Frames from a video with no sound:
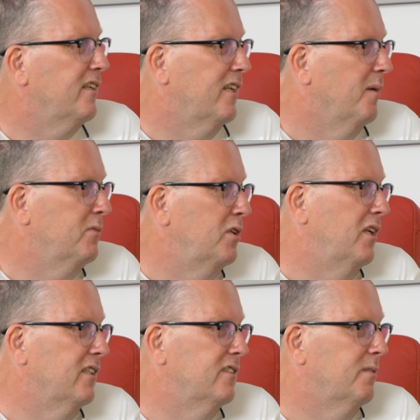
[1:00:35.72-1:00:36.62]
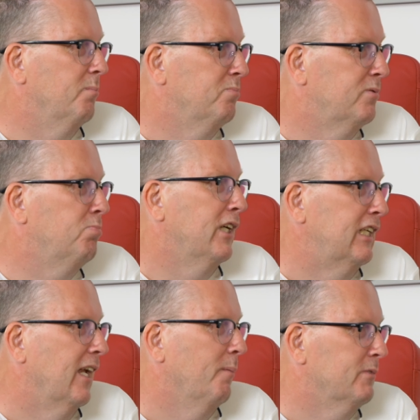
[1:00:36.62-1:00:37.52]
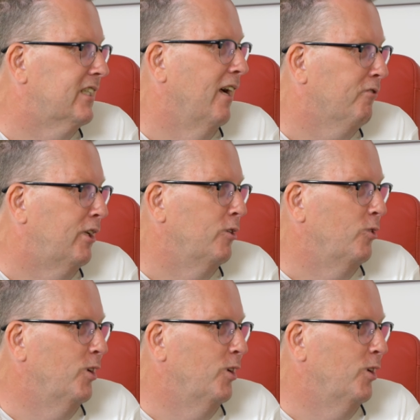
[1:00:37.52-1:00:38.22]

that dumb. You have done some pretty dumb stuff too.